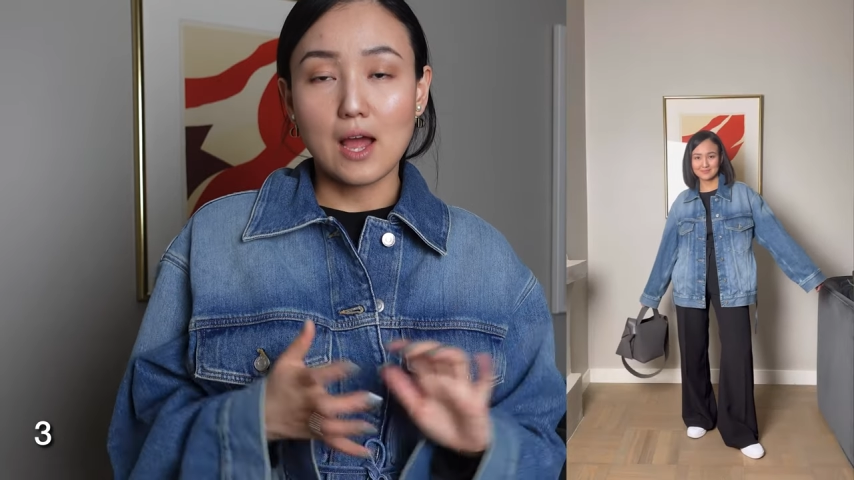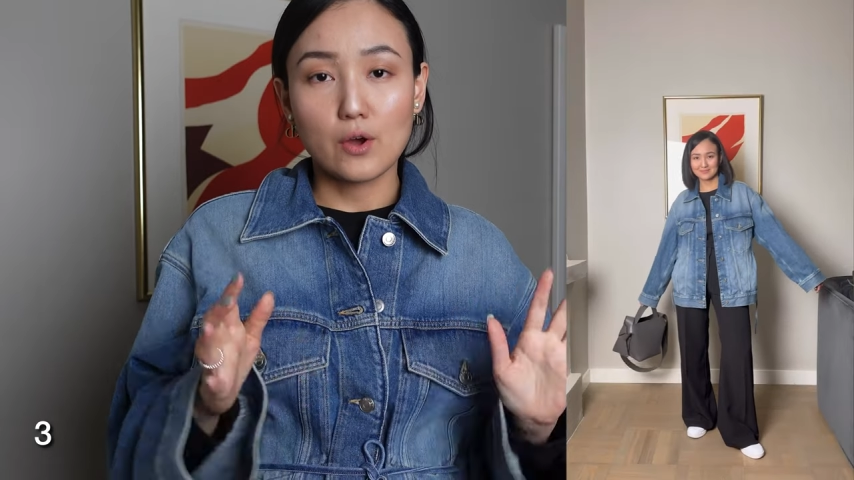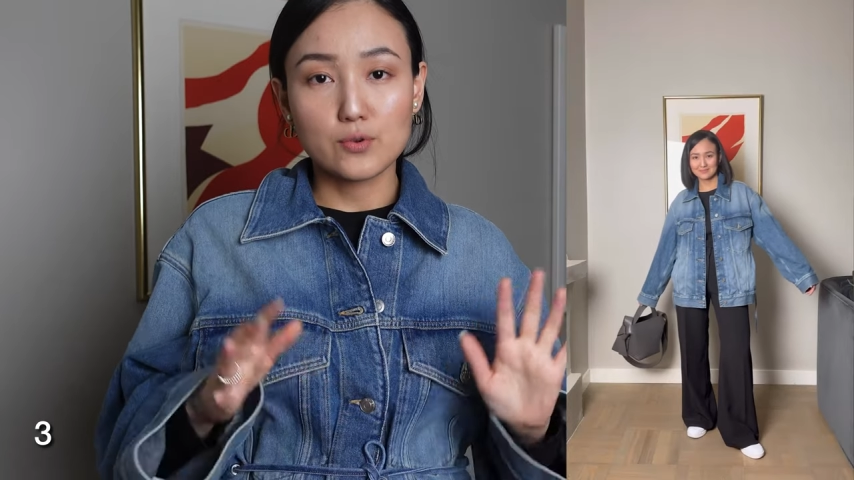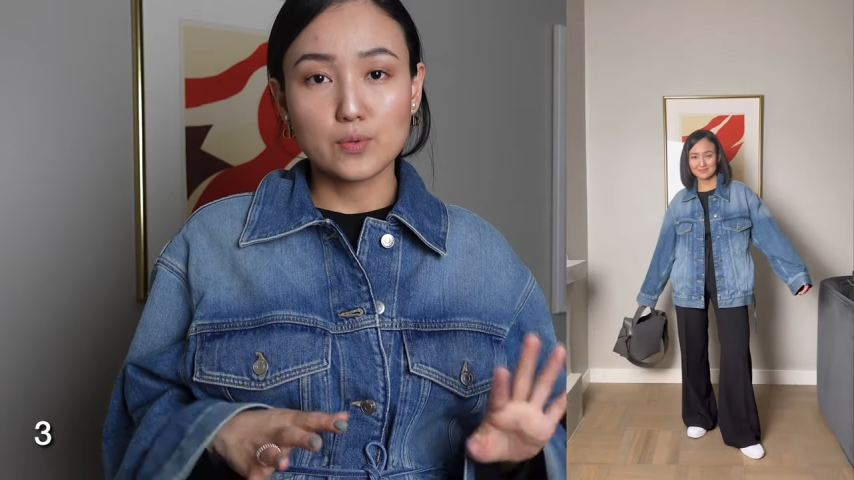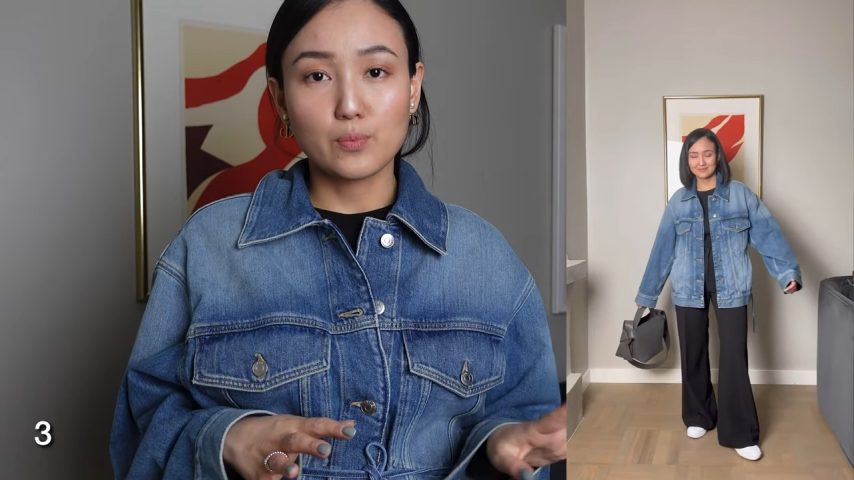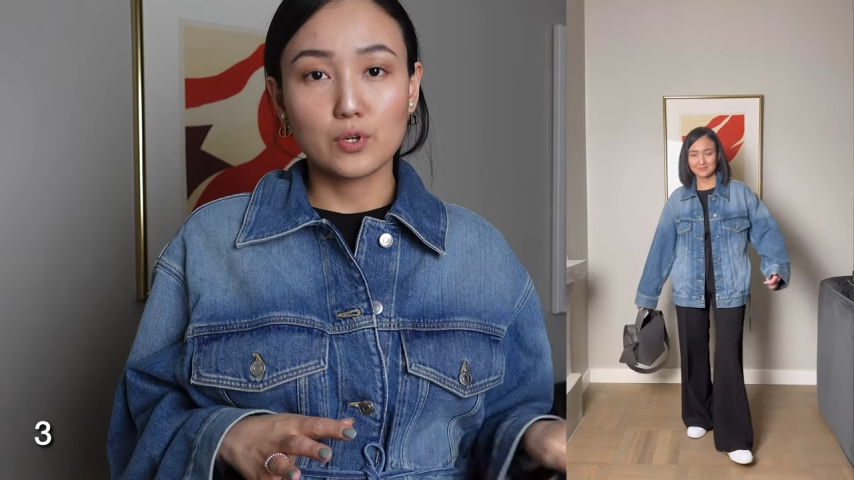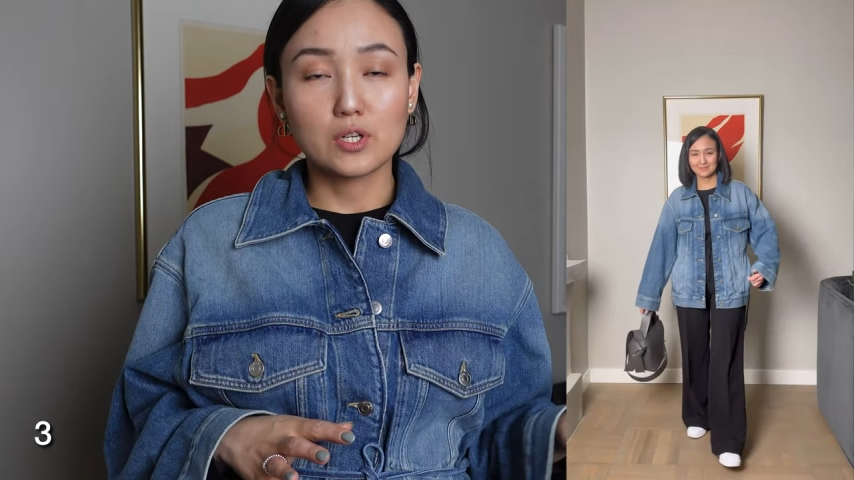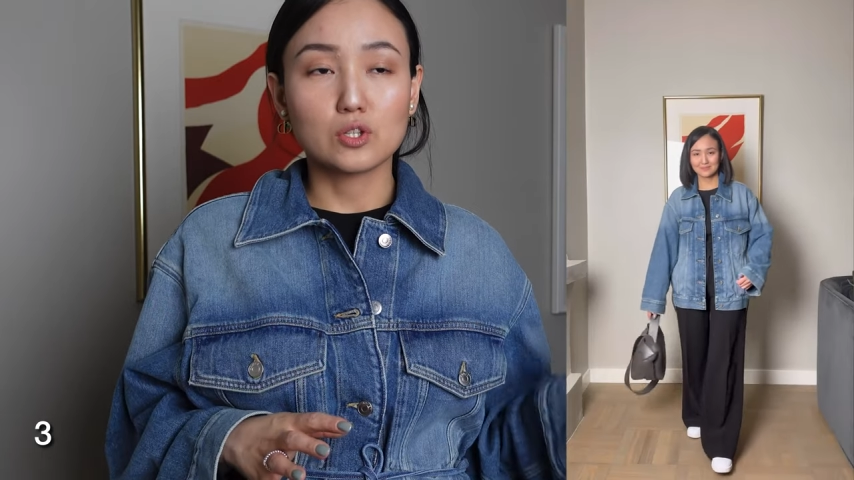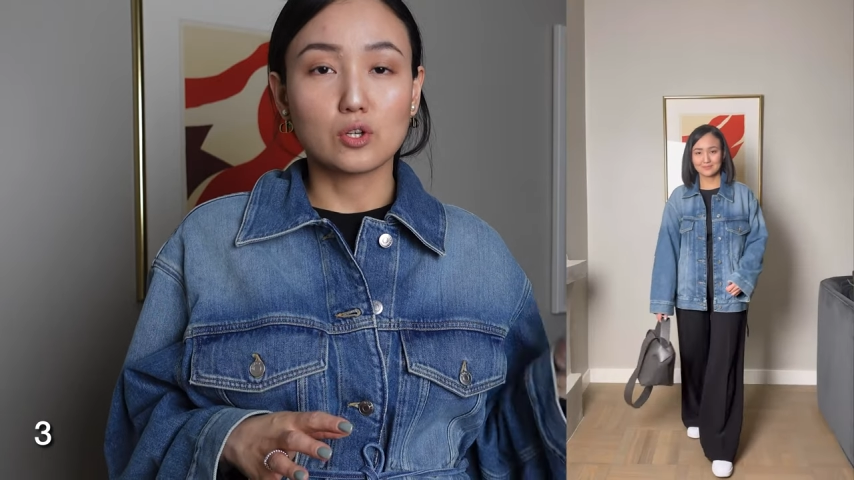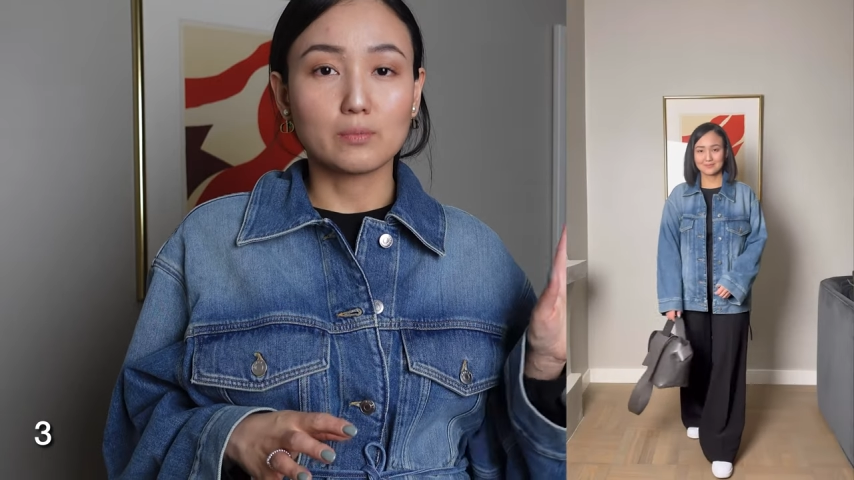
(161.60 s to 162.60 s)
I also put
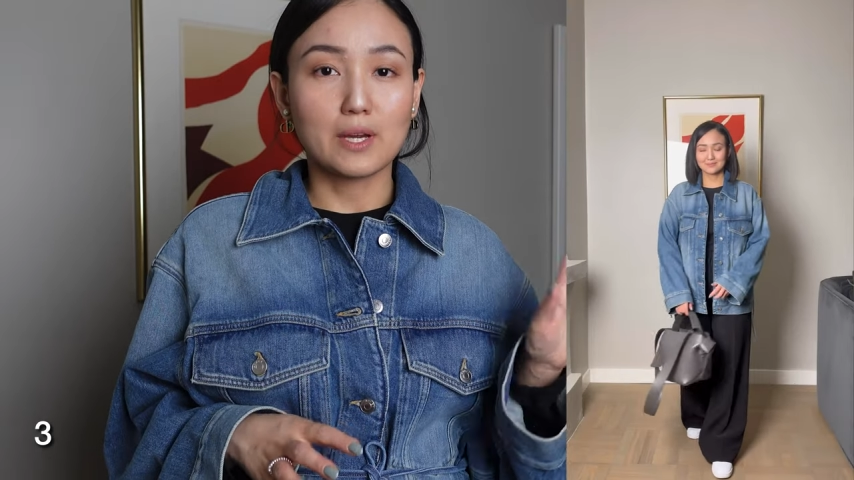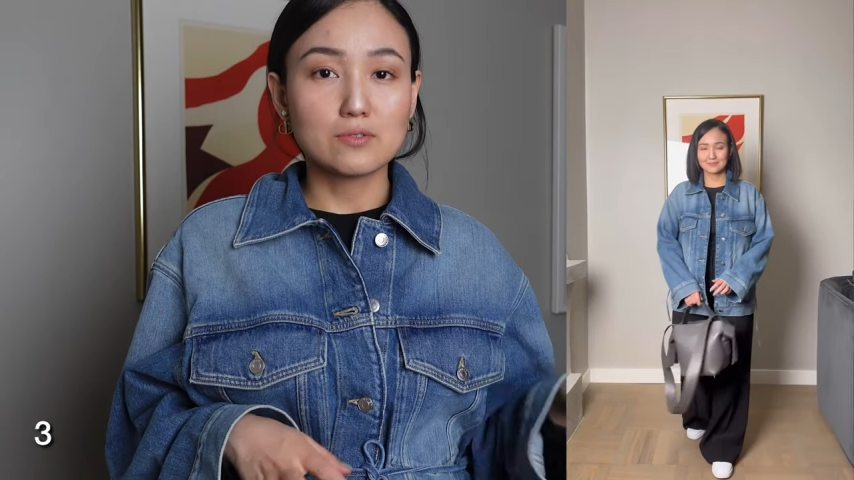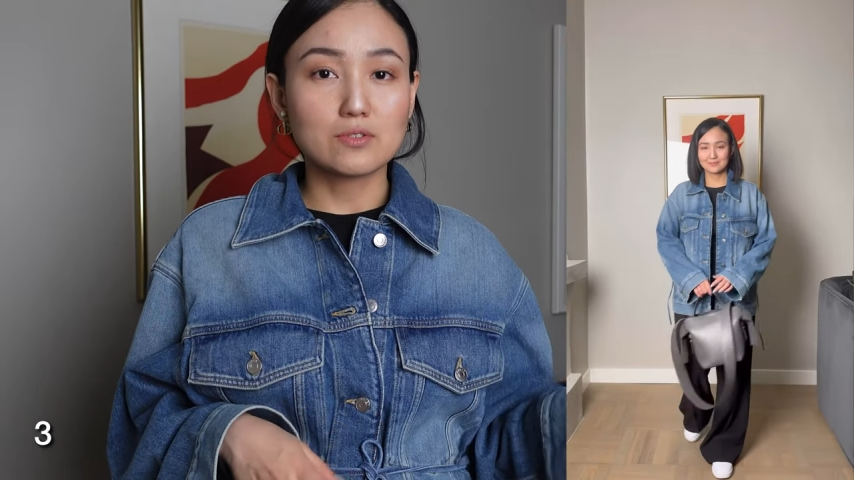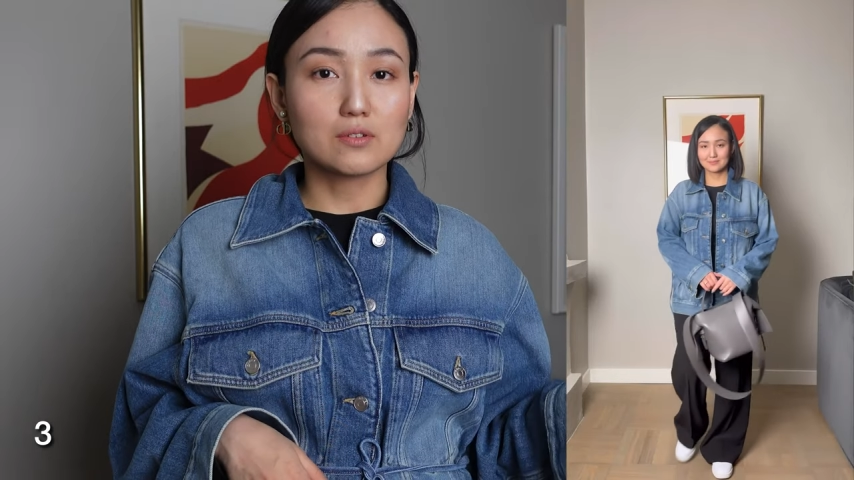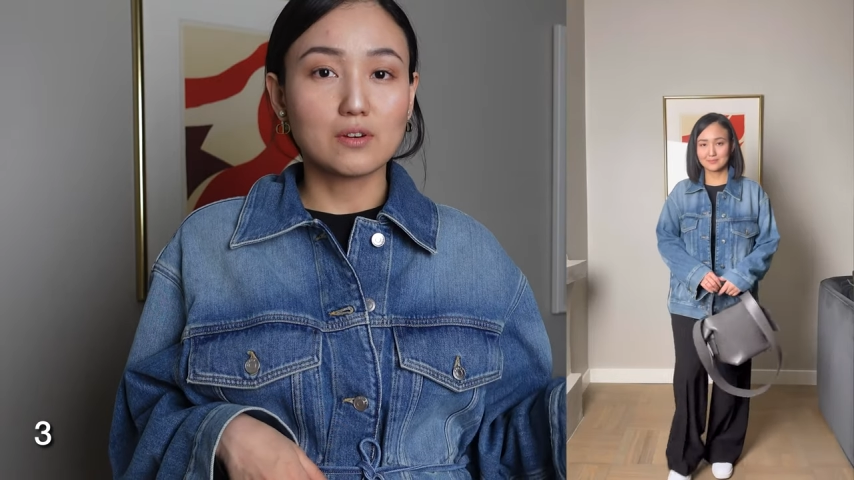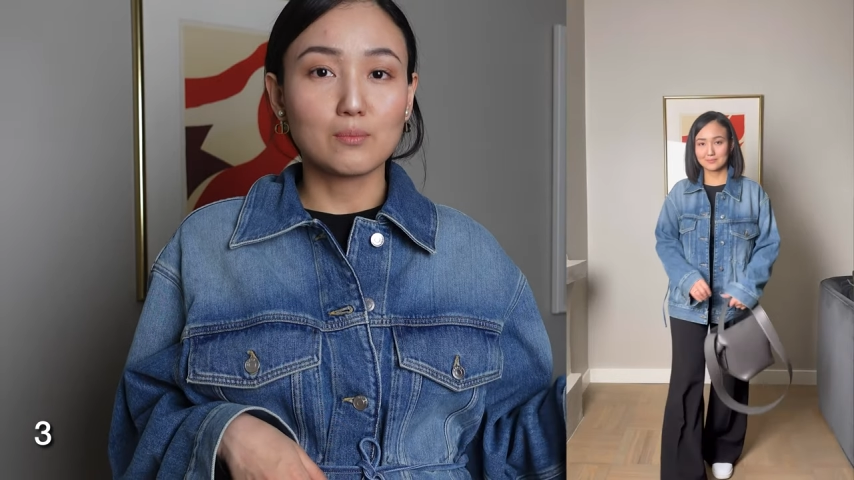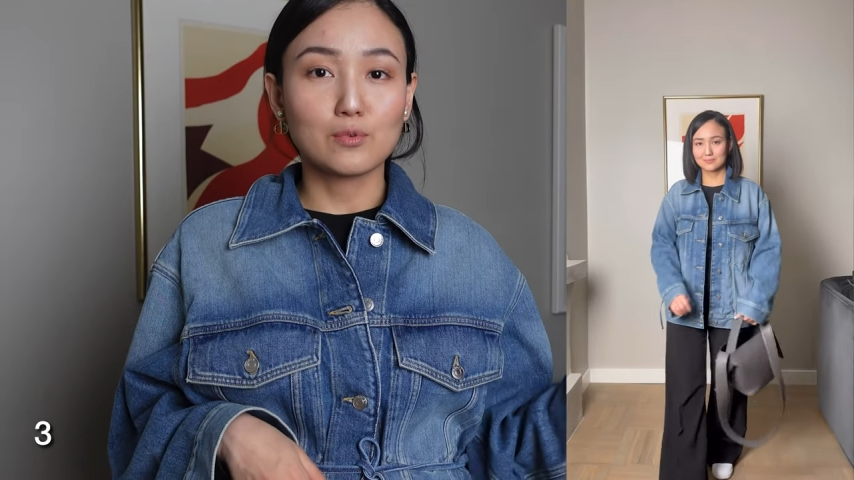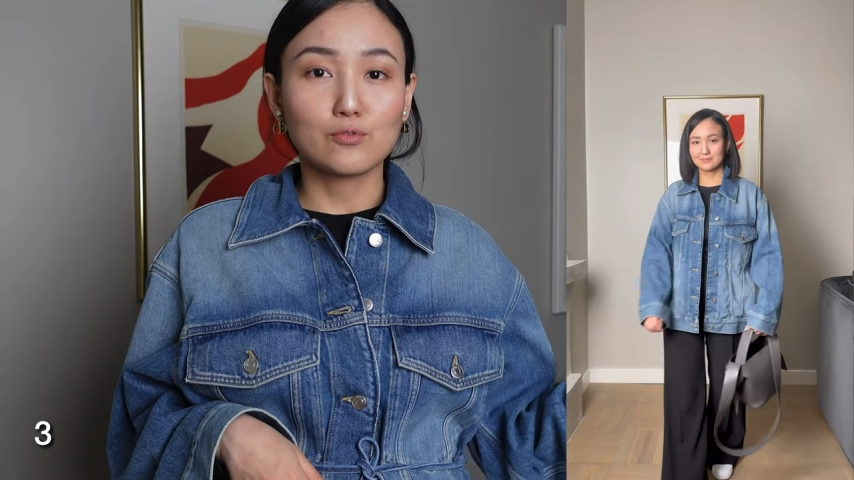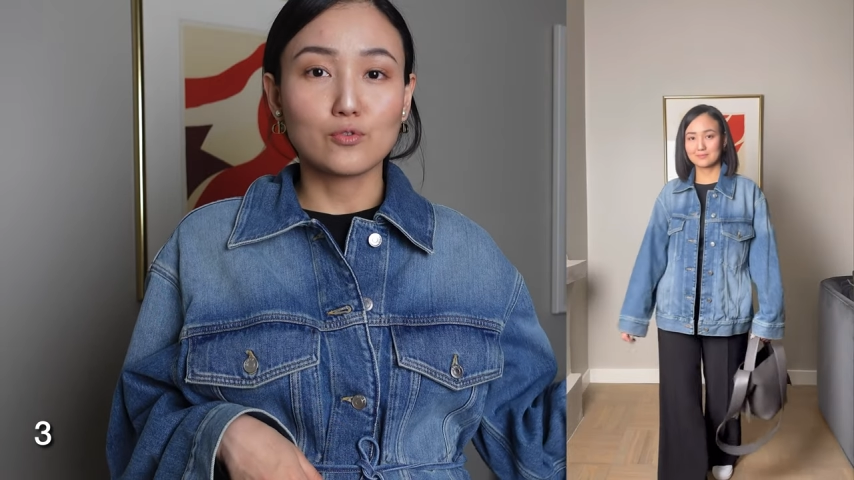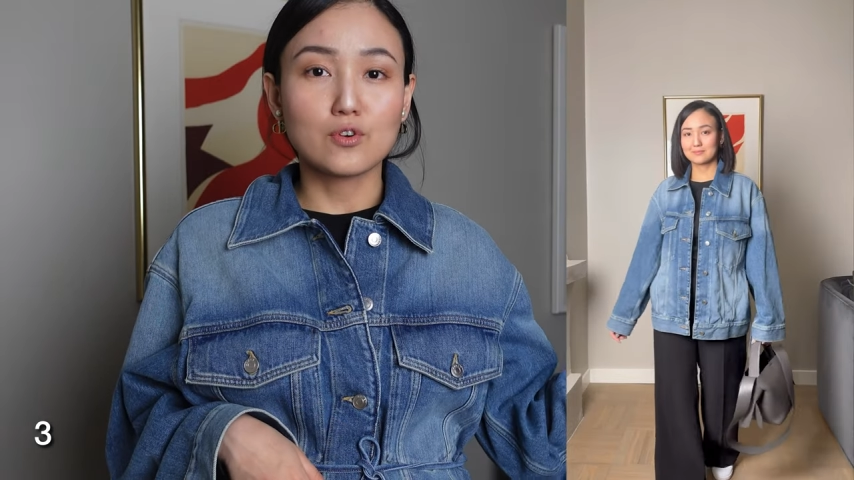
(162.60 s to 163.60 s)
it on my Instagram
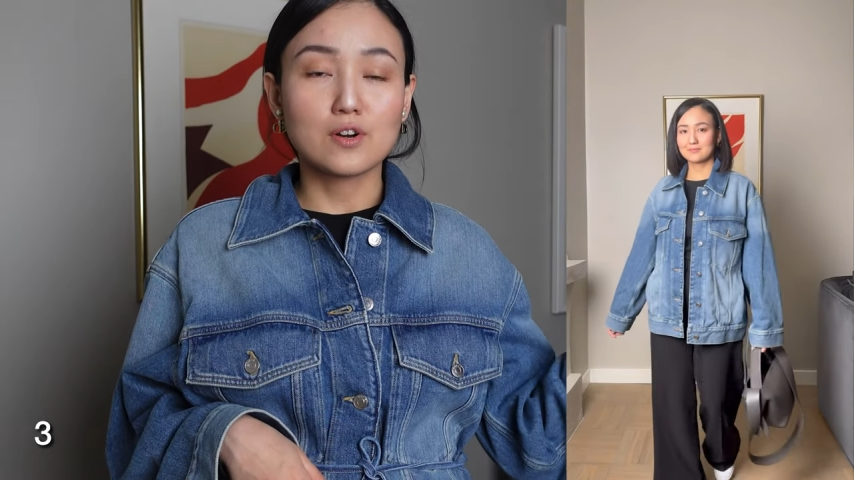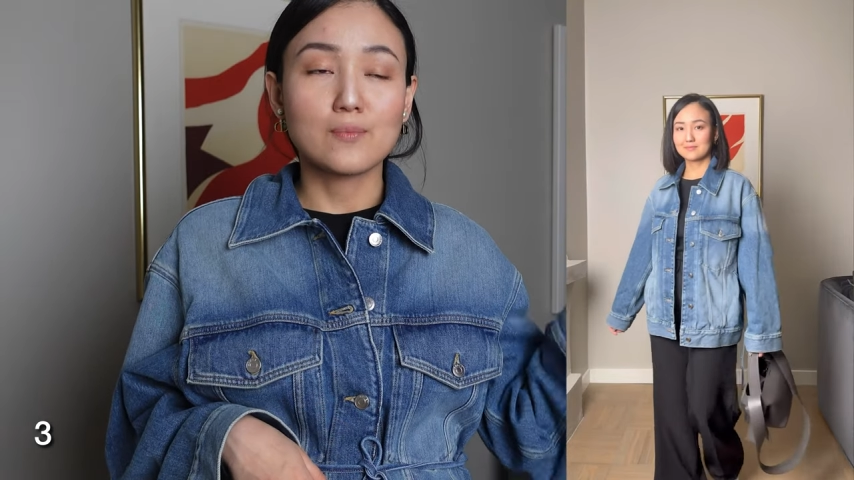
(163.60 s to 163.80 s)
before,